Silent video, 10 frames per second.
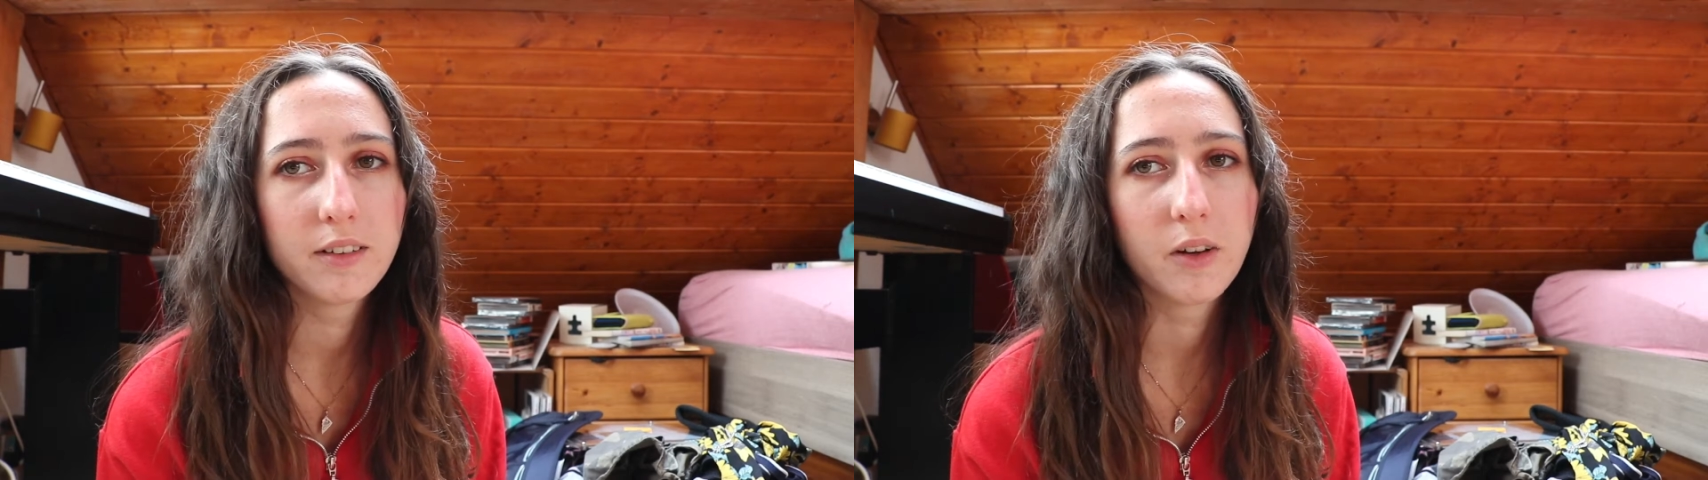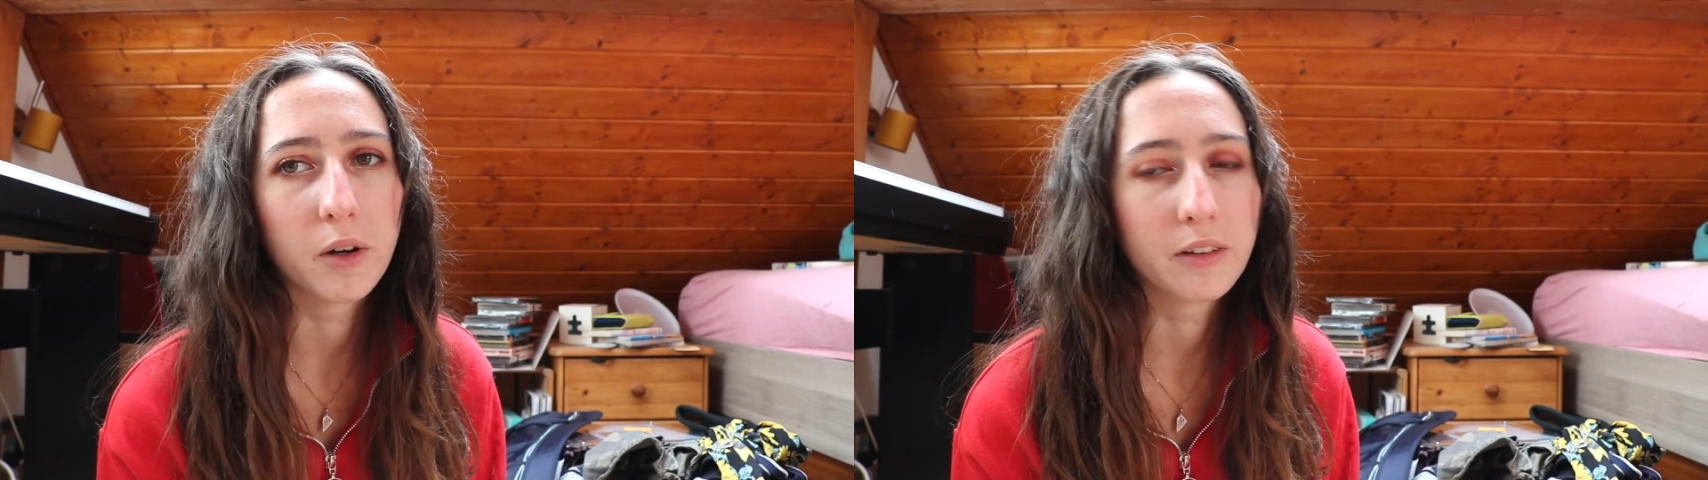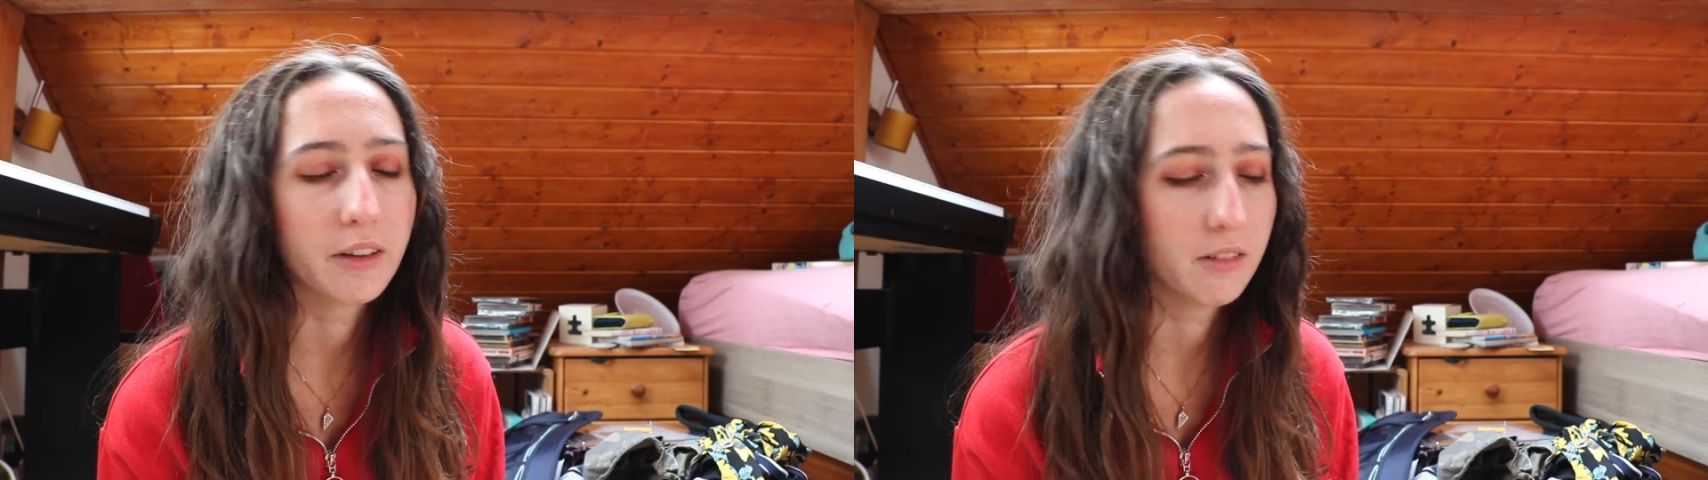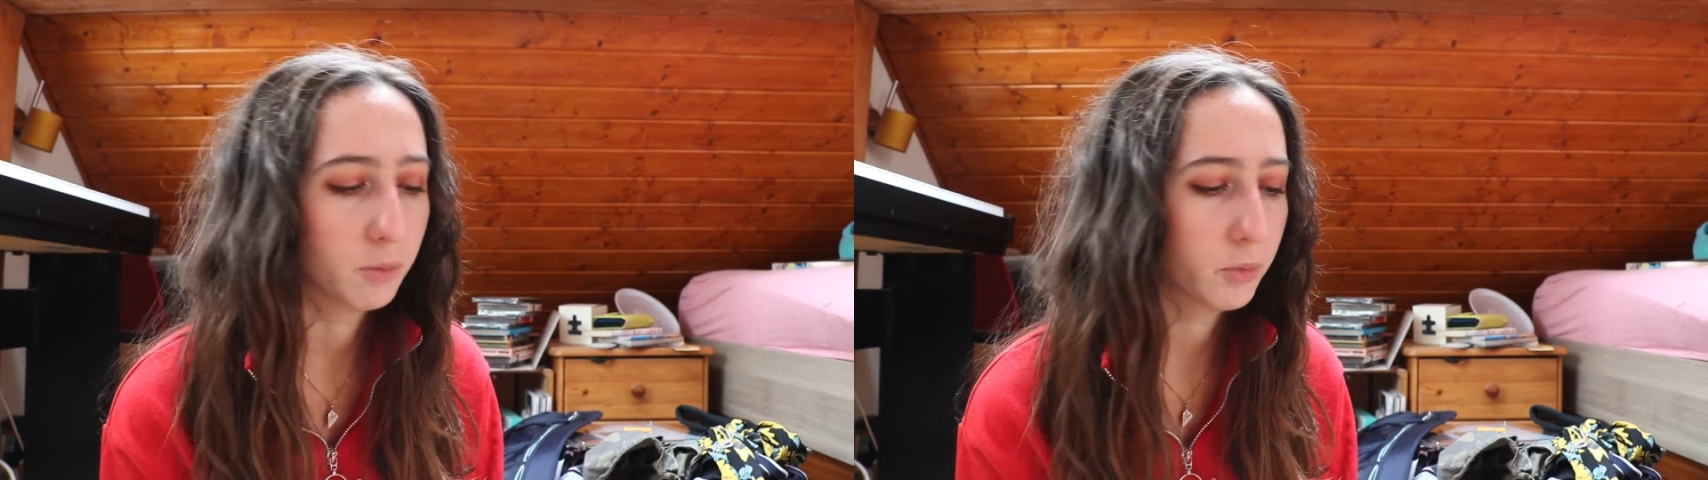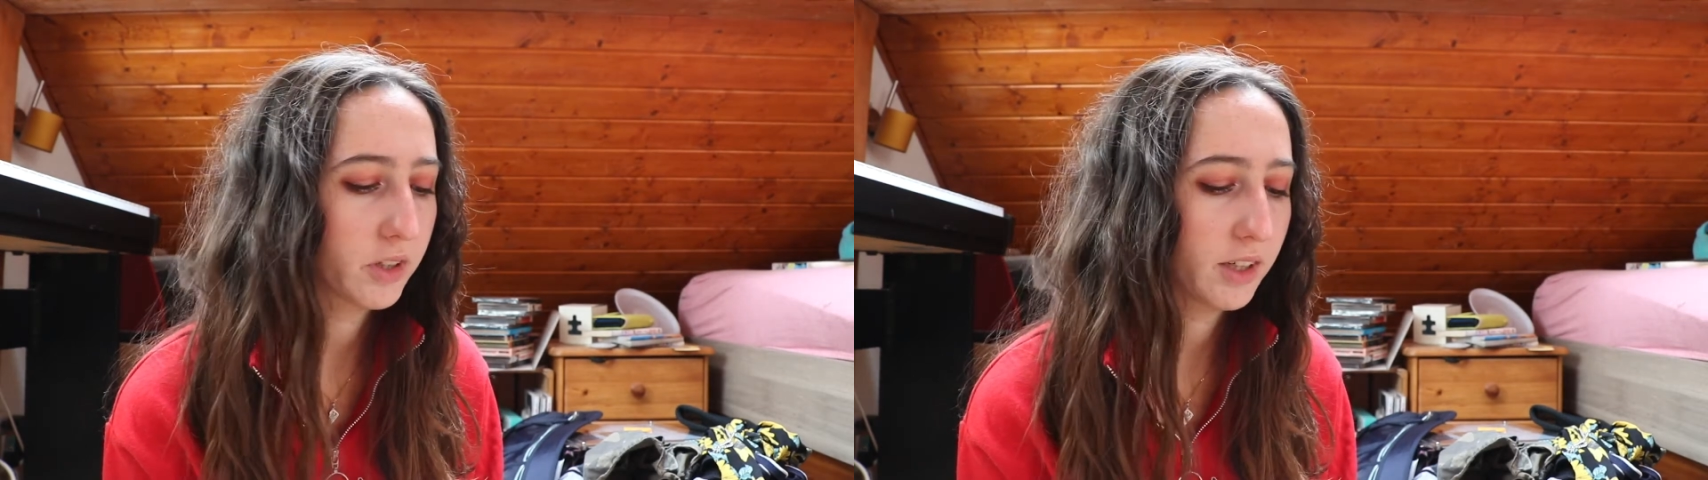early in the
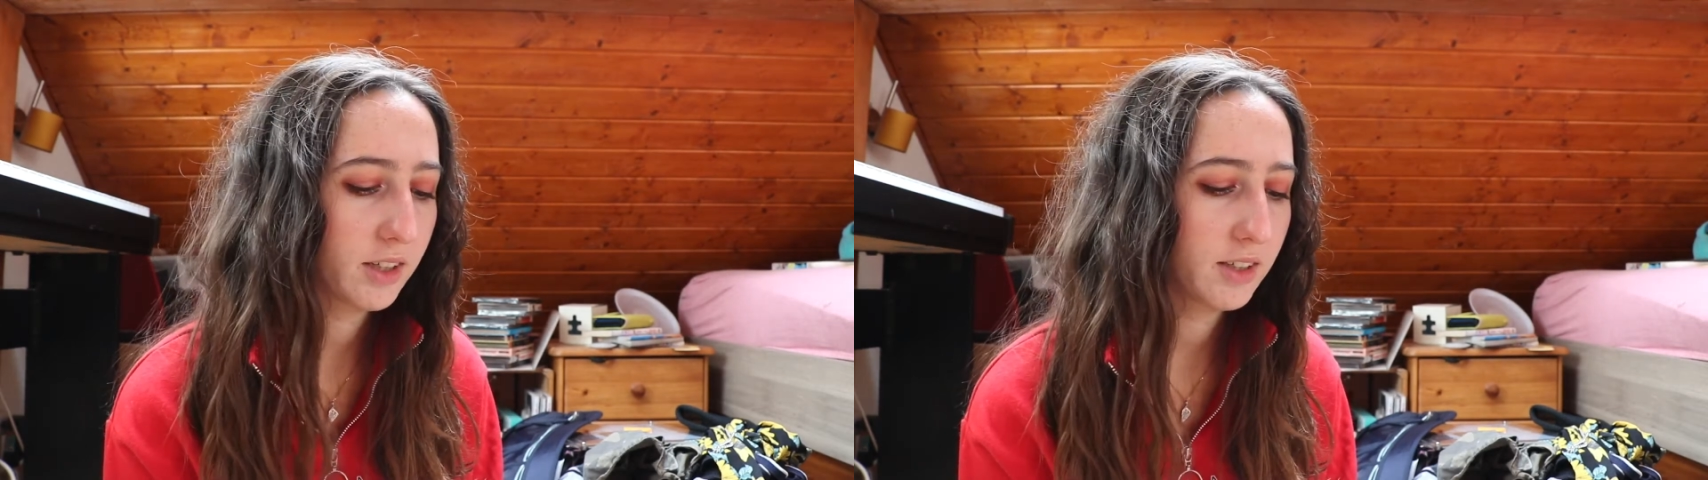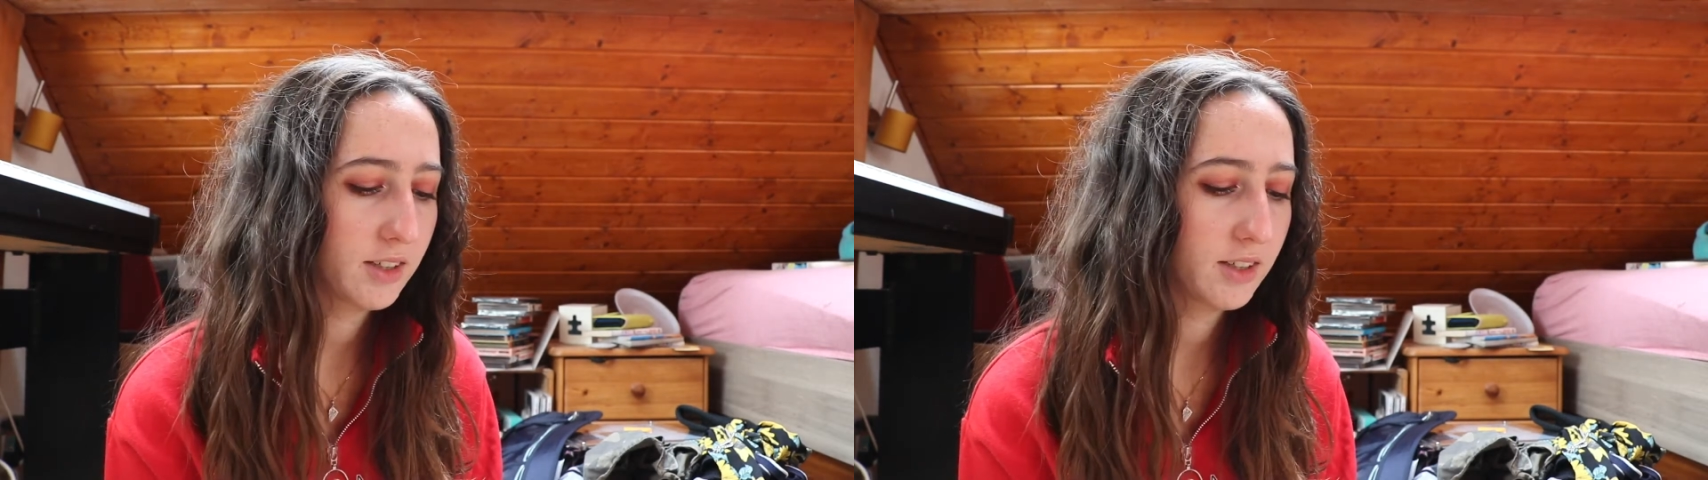morning.